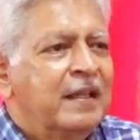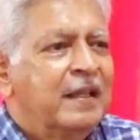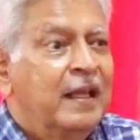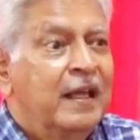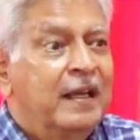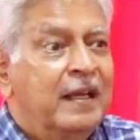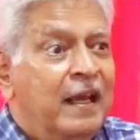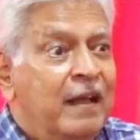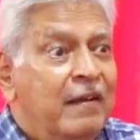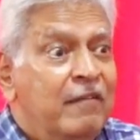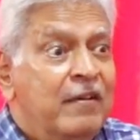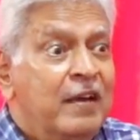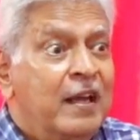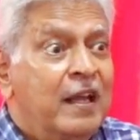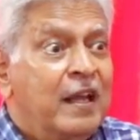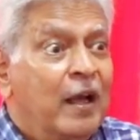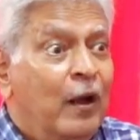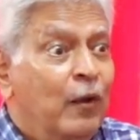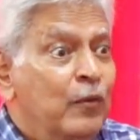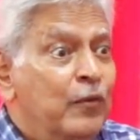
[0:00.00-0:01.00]
that every
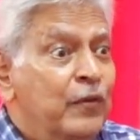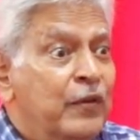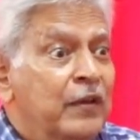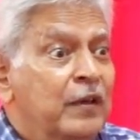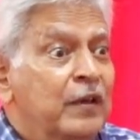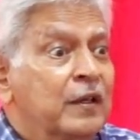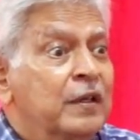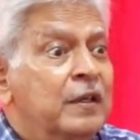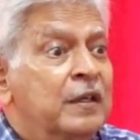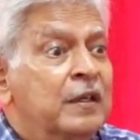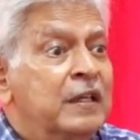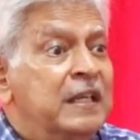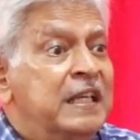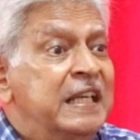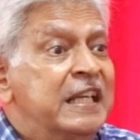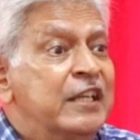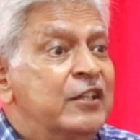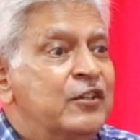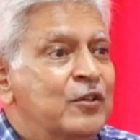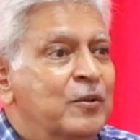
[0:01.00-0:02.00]
counselor
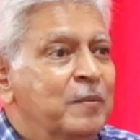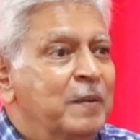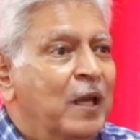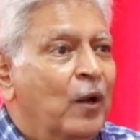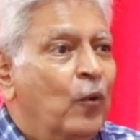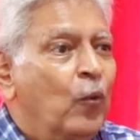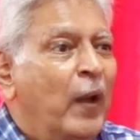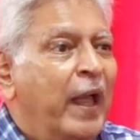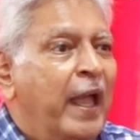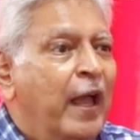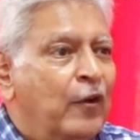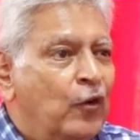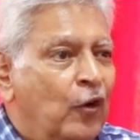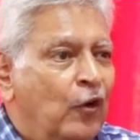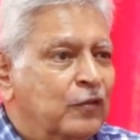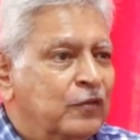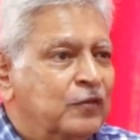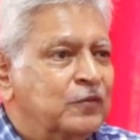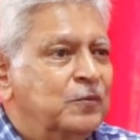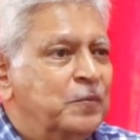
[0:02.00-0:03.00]
needs to be aware
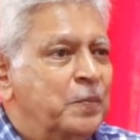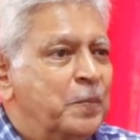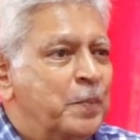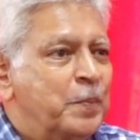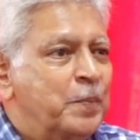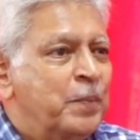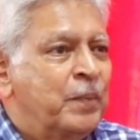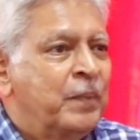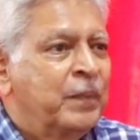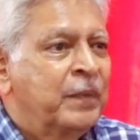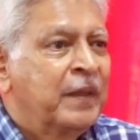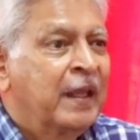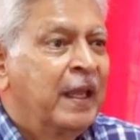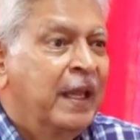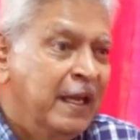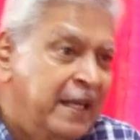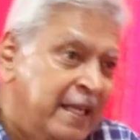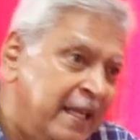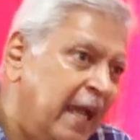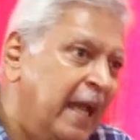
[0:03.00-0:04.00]
of.
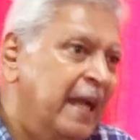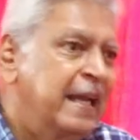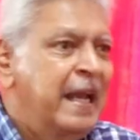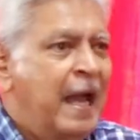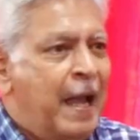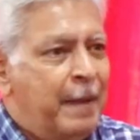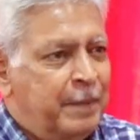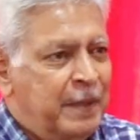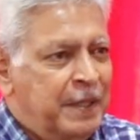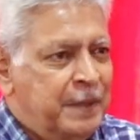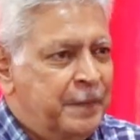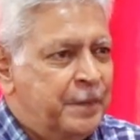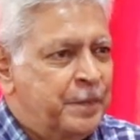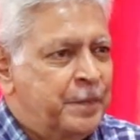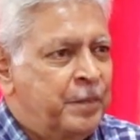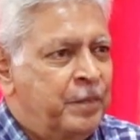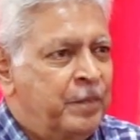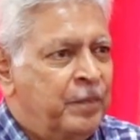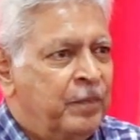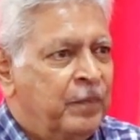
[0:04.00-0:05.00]
It can happen.
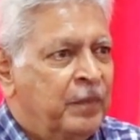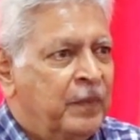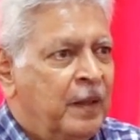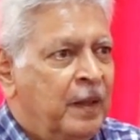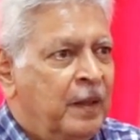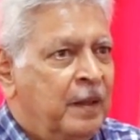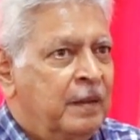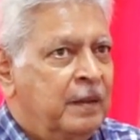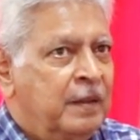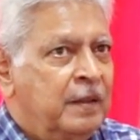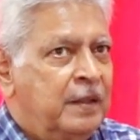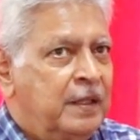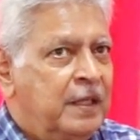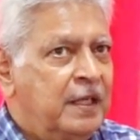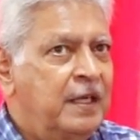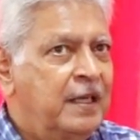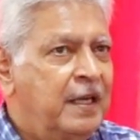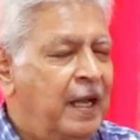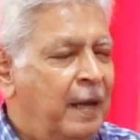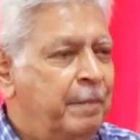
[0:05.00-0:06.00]

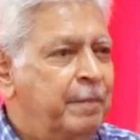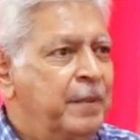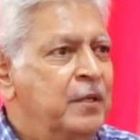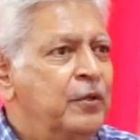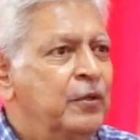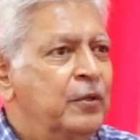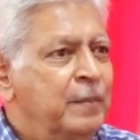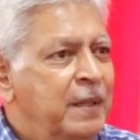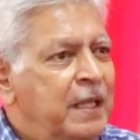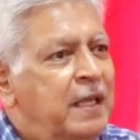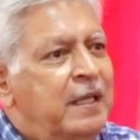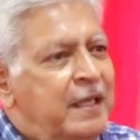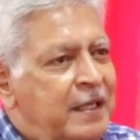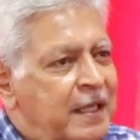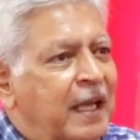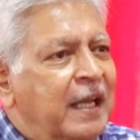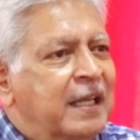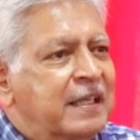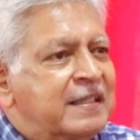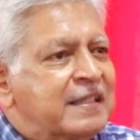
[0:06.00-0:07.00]
Did it happen to me?
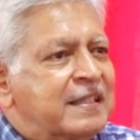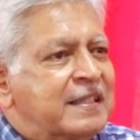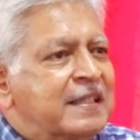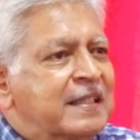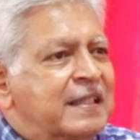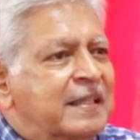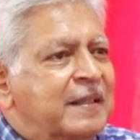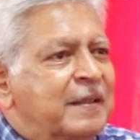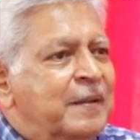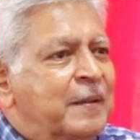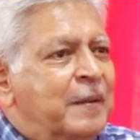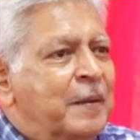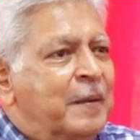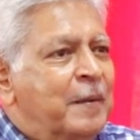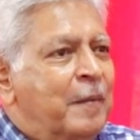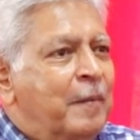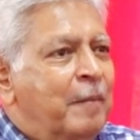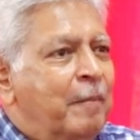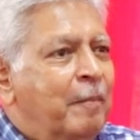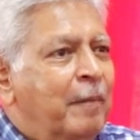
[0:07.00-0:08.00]
Yes.
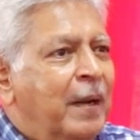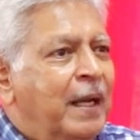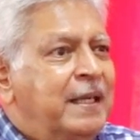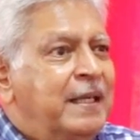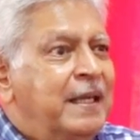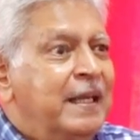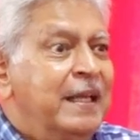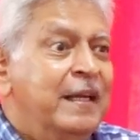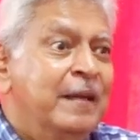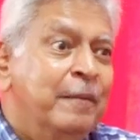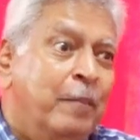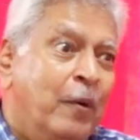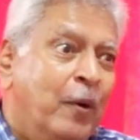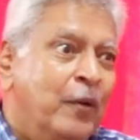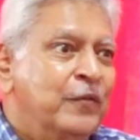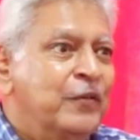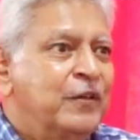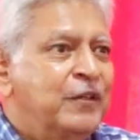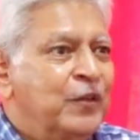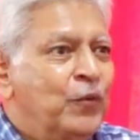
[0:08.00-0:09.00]
But in a
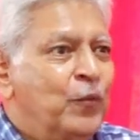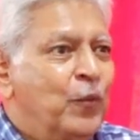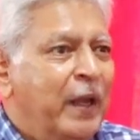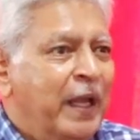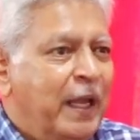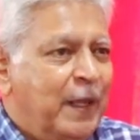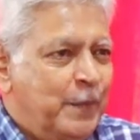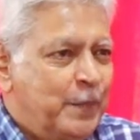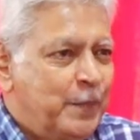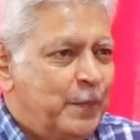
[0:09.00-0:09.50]
positive way.